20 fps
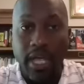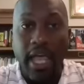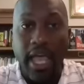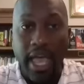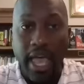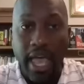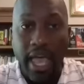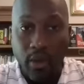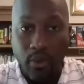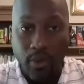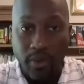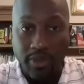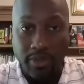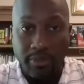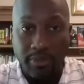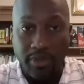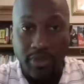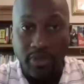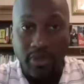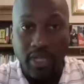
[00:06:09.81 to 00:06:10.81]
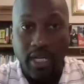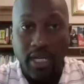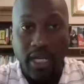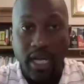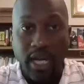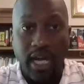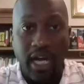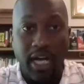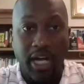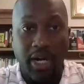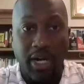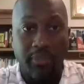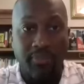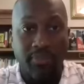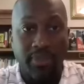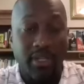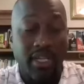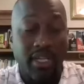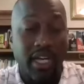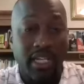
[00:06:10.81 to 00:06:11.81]
equitable
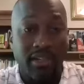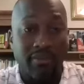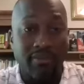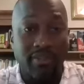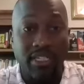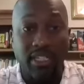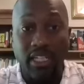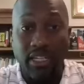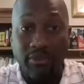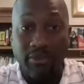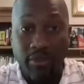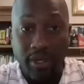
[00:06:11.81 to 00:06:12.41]
kind of delivery